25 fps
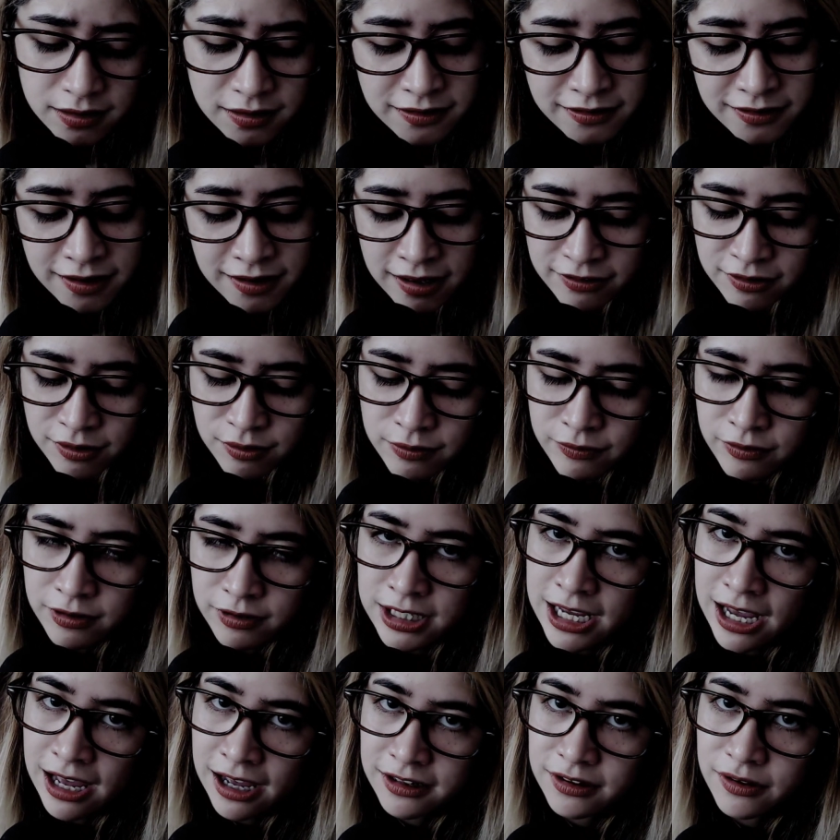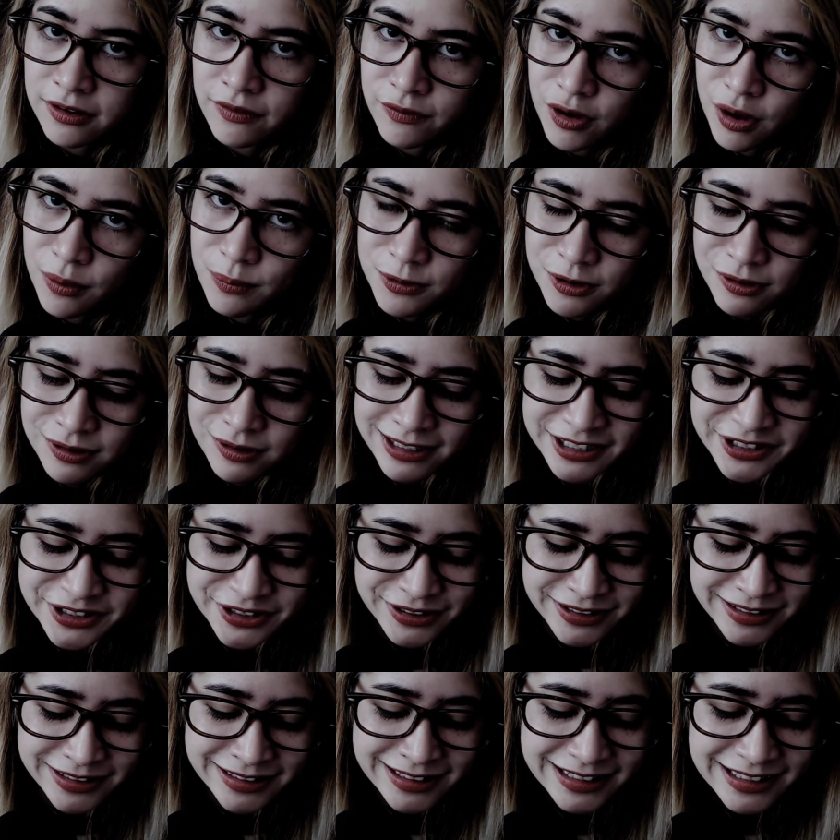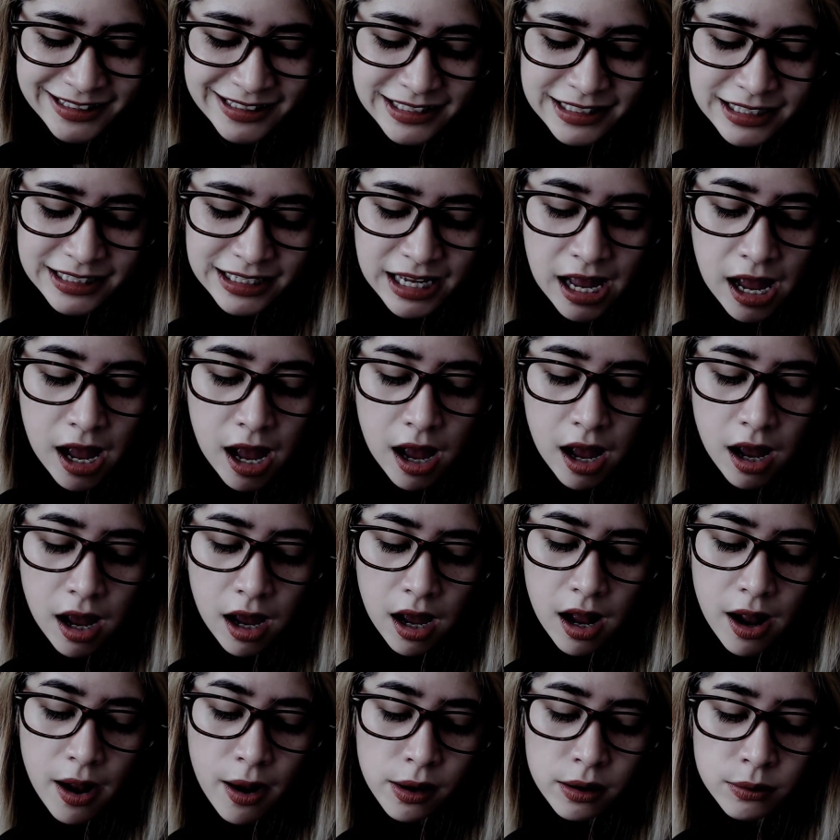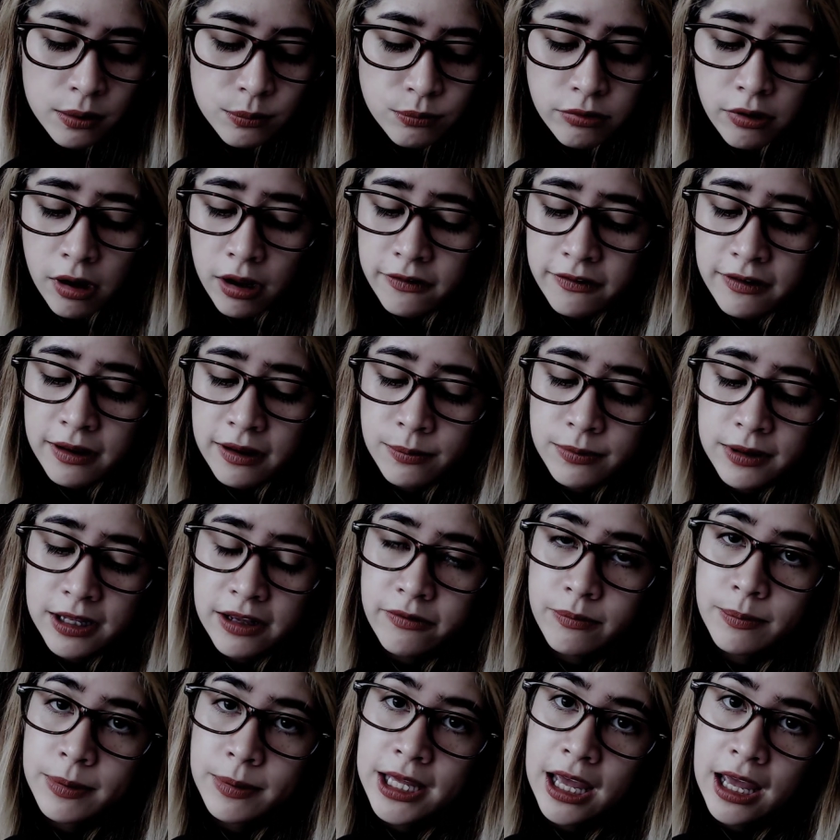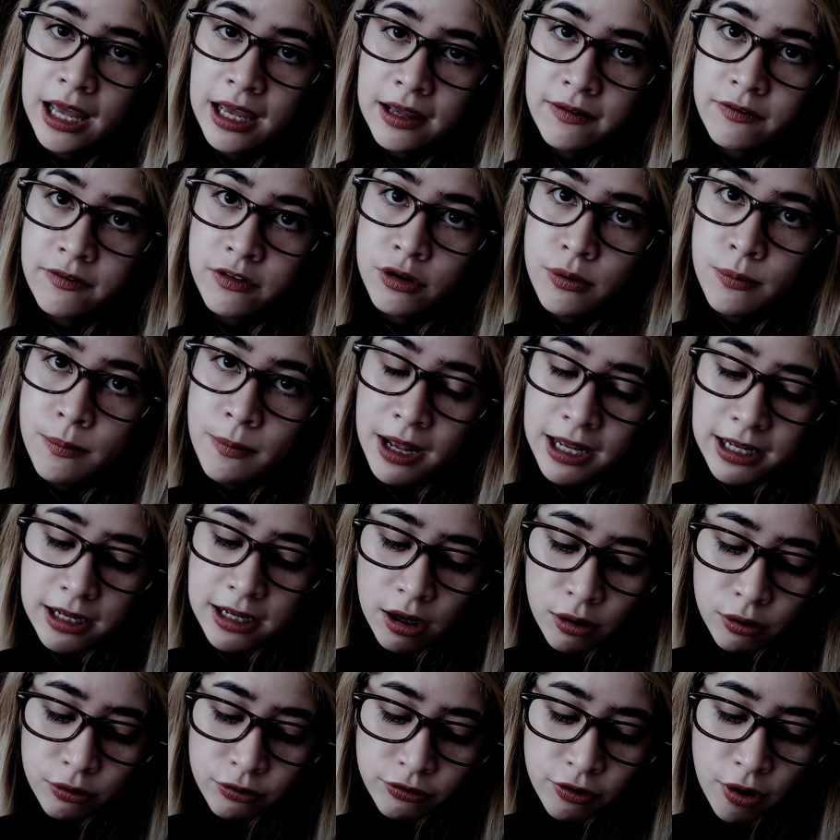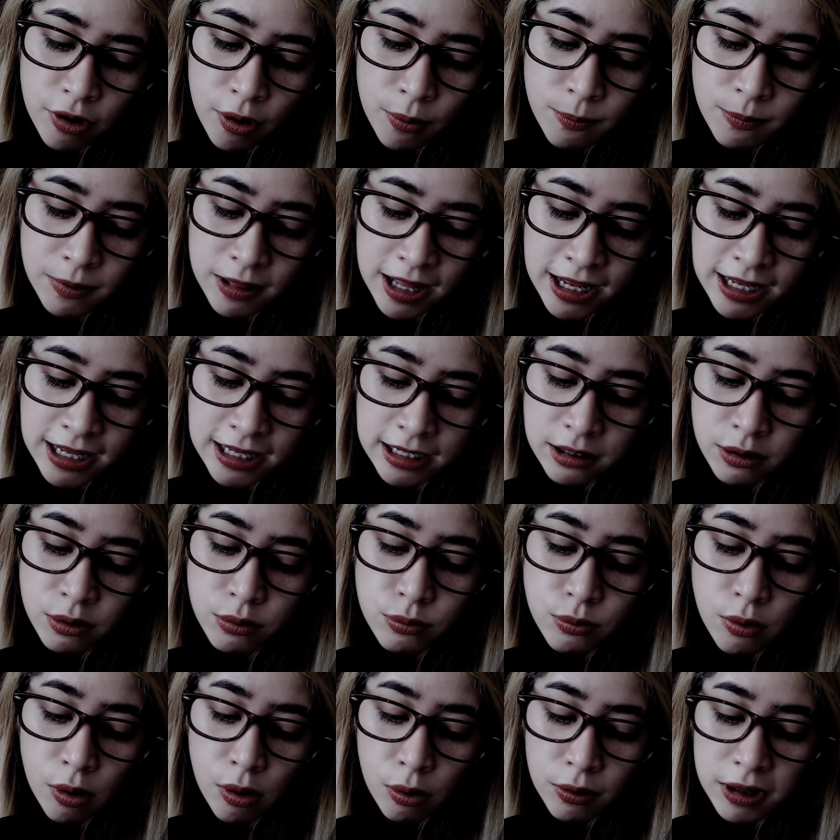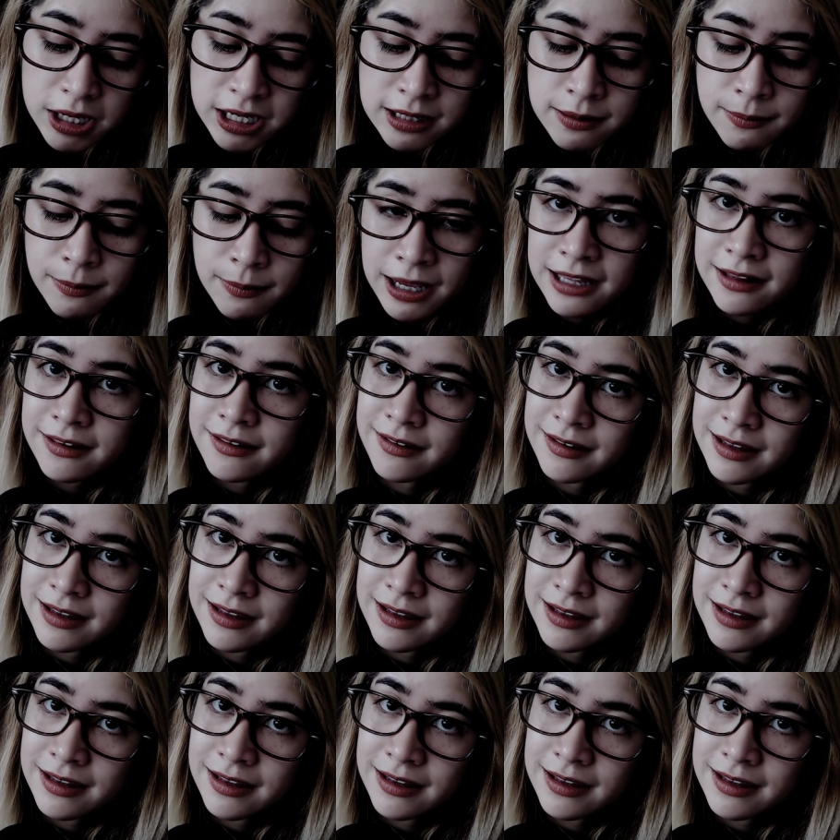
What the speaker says: necessary for the act of copulation. Proceptive behavior may also play a role in mate